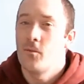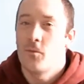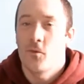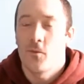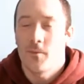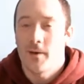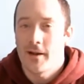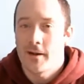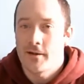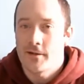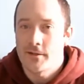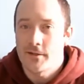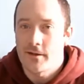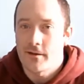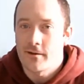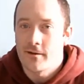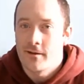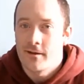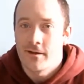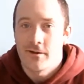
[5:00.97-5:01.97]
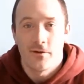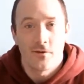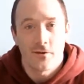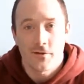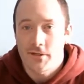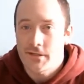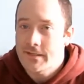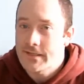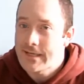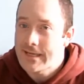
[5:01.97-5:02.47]
Football Manager.
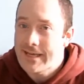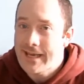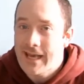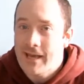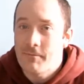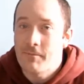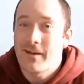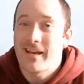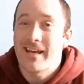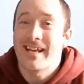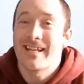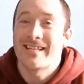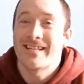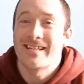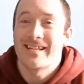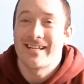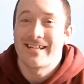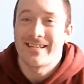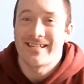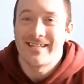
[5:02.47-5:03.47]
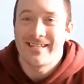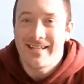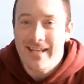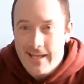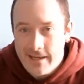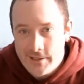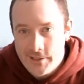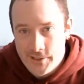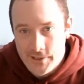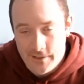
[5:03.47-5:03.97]
Not just a game, it's an
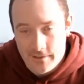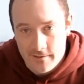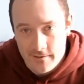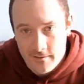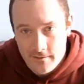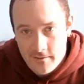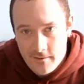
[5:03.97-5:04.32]
addiction.